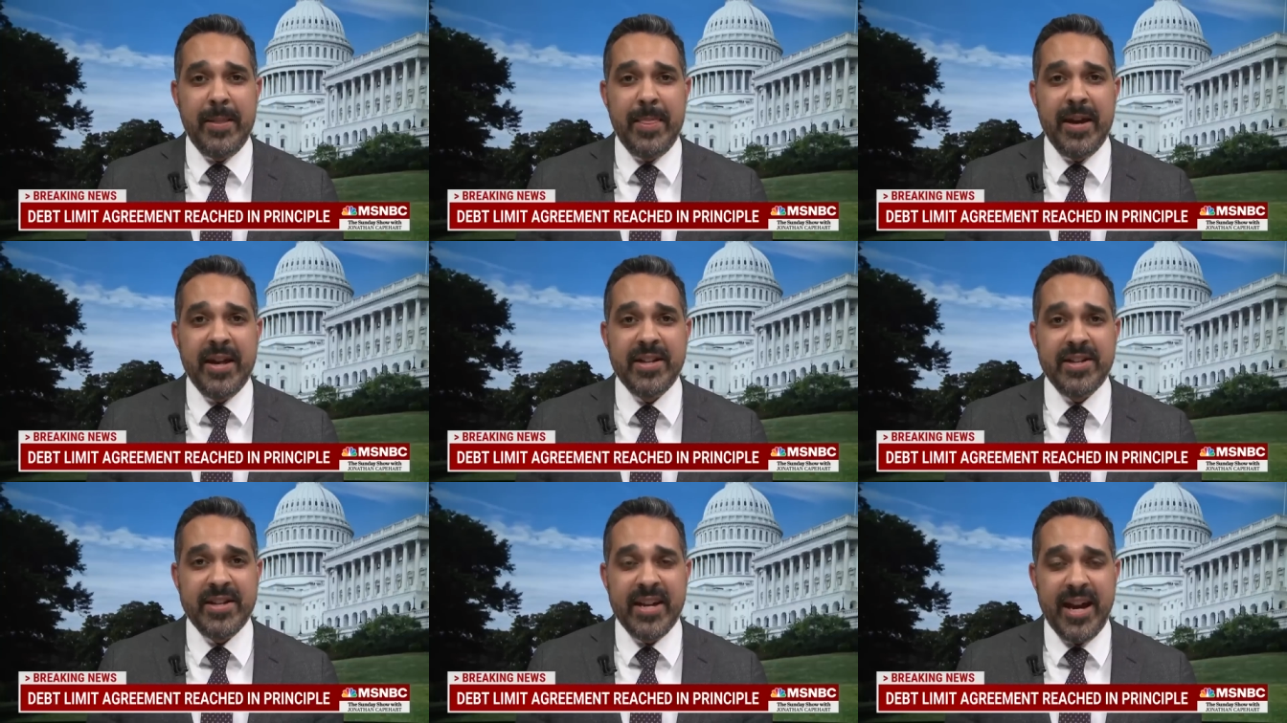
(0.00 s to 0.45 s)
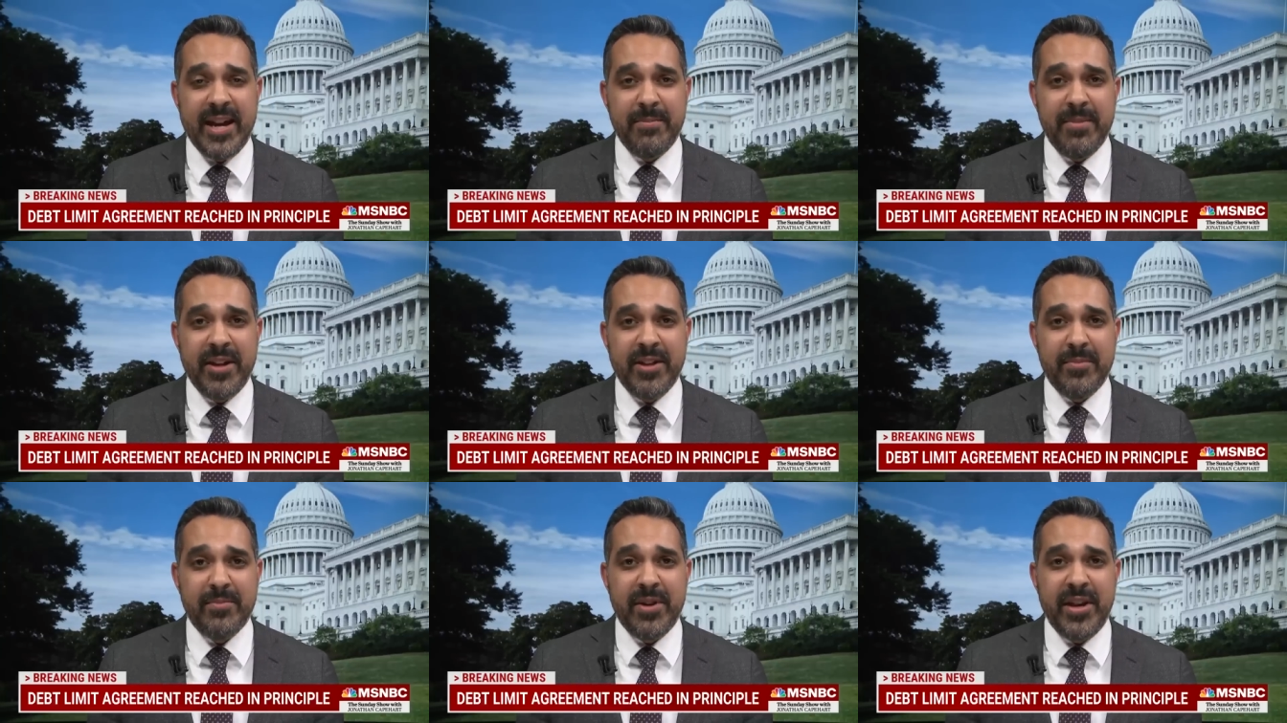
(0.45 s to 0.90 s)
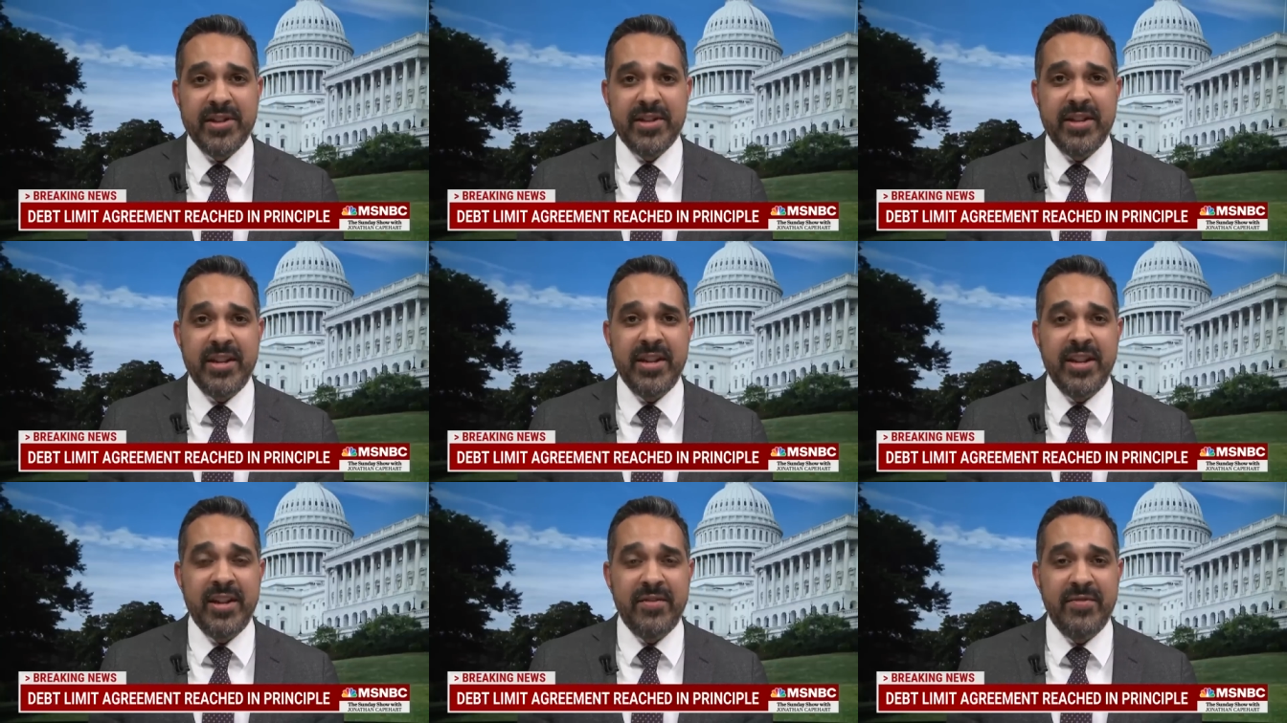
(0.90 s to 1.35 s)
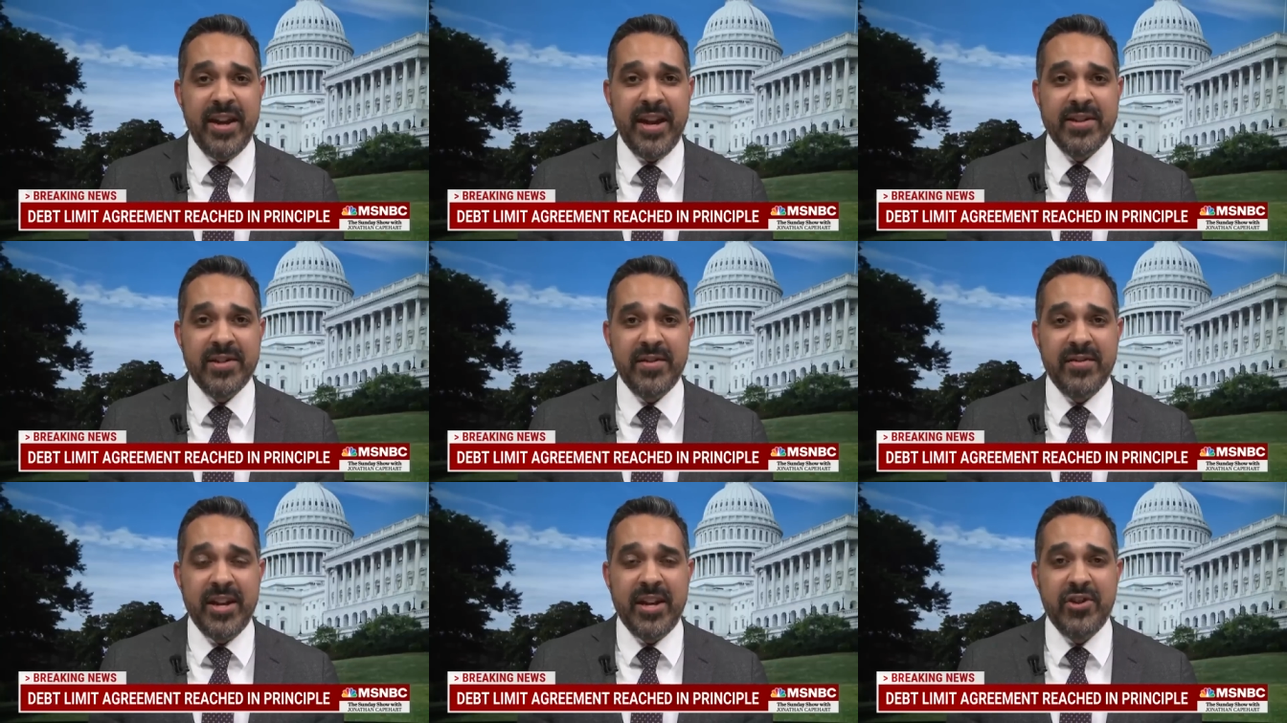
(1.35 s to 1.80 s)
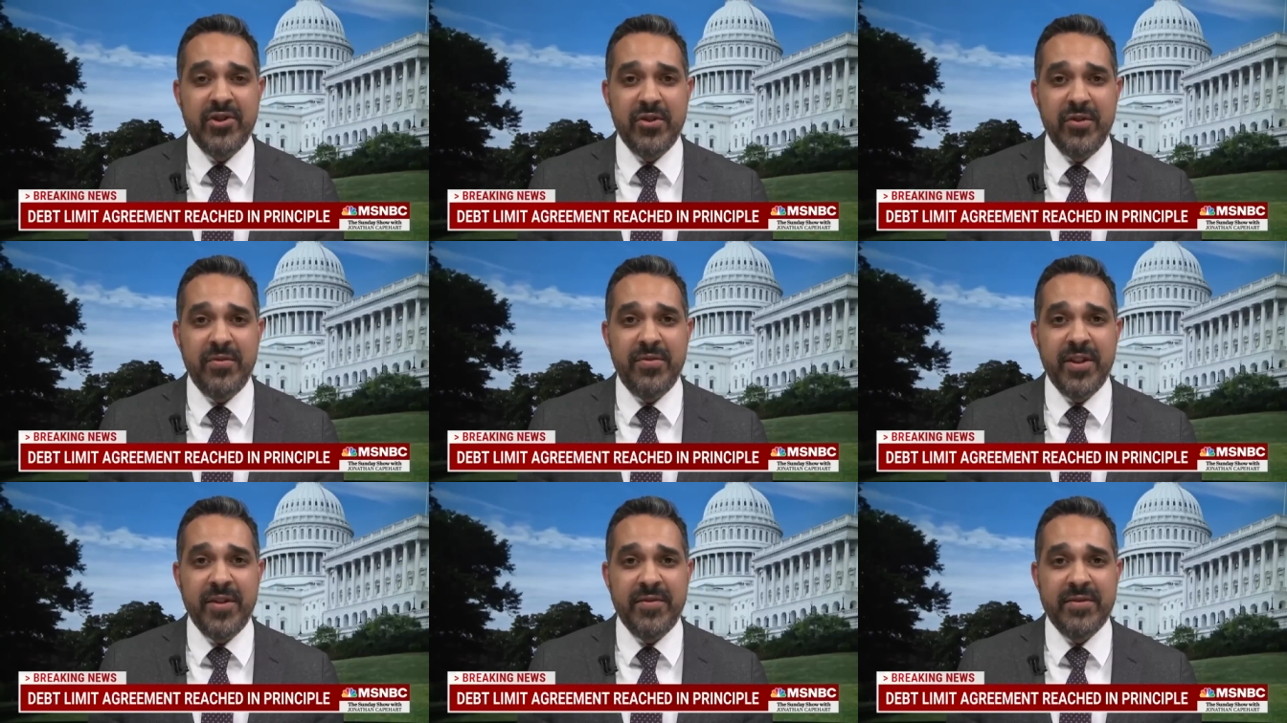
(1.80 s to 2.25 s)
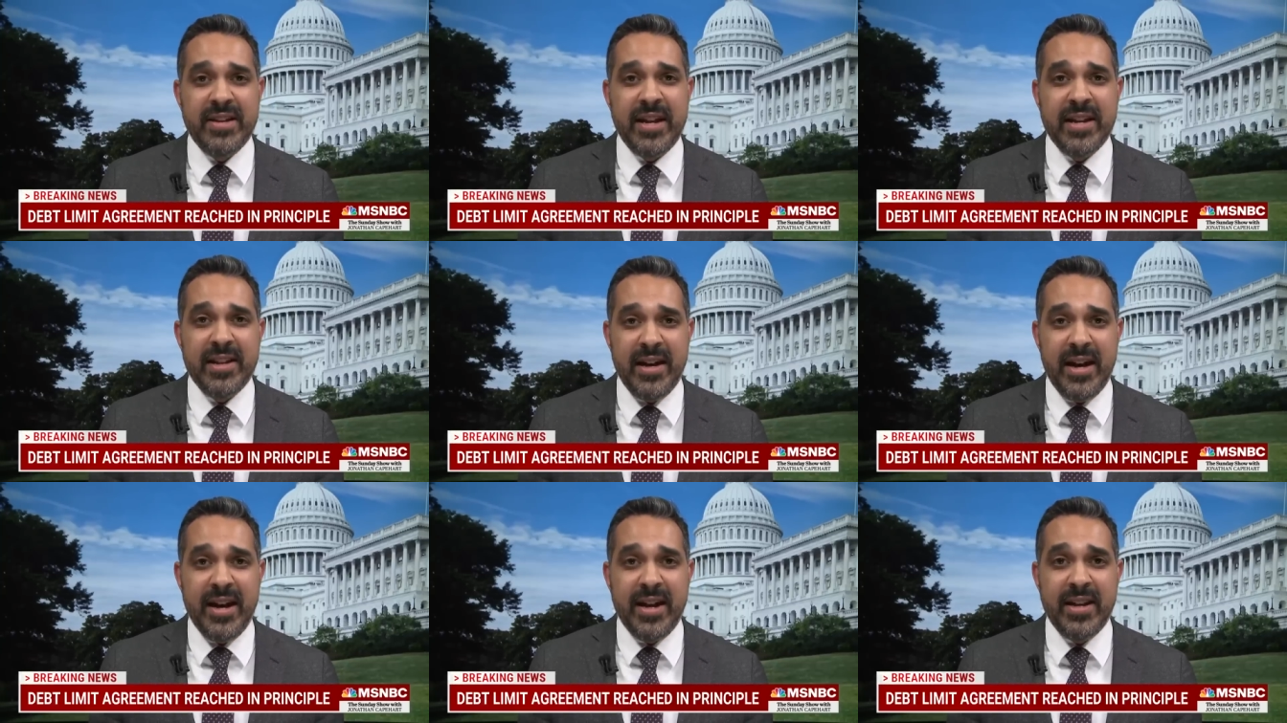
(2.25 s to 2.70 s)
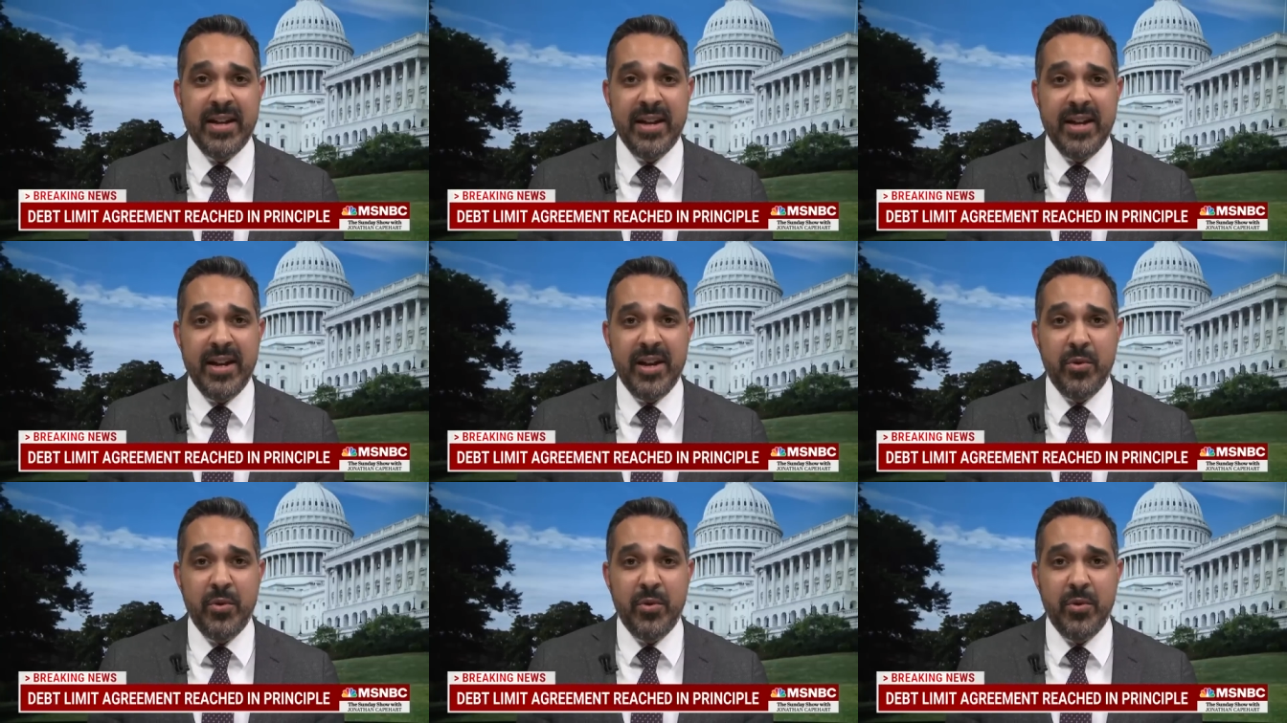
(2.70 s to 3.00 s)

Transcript: and signed by the president in advance of that June 5th deadline,